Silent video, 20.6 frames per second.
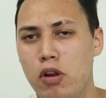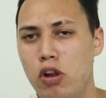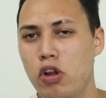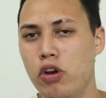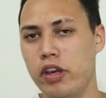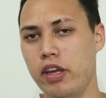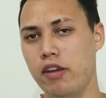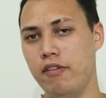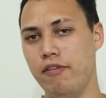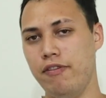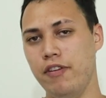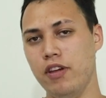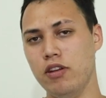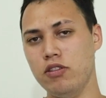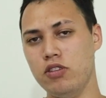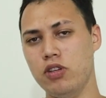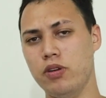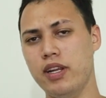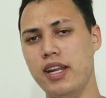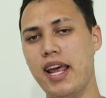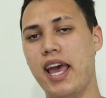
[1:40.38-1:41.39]
look and feel
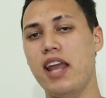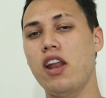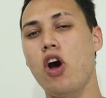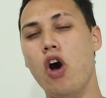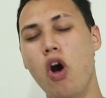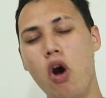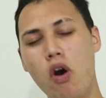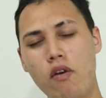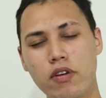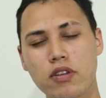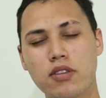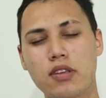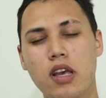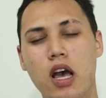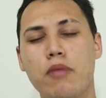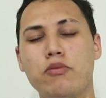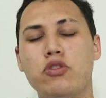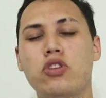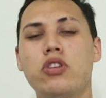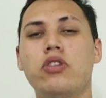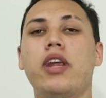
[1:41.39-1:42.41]
to it, and over
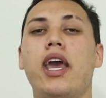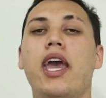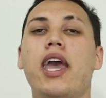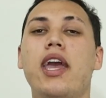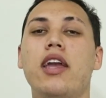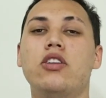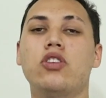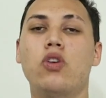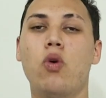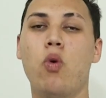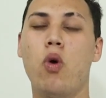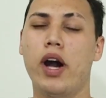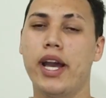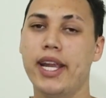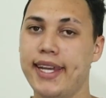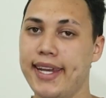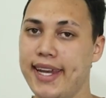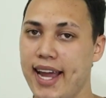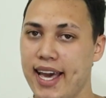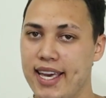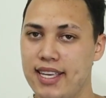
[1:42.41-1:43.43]
time should age
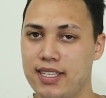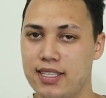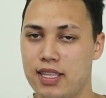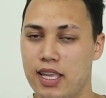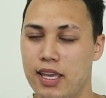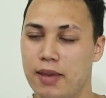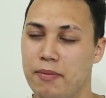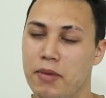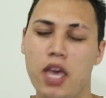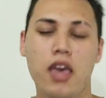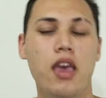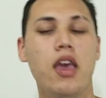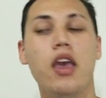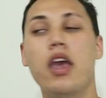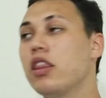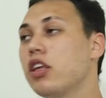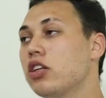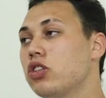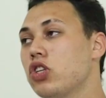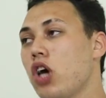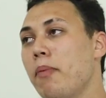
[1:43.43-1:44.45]
quite nicely.
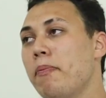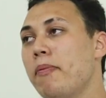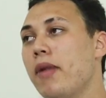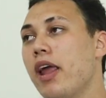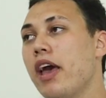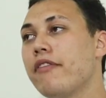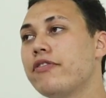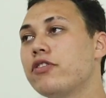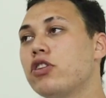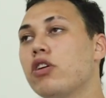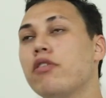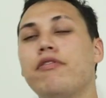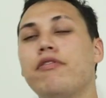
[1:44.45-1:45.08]
In the top left, you'll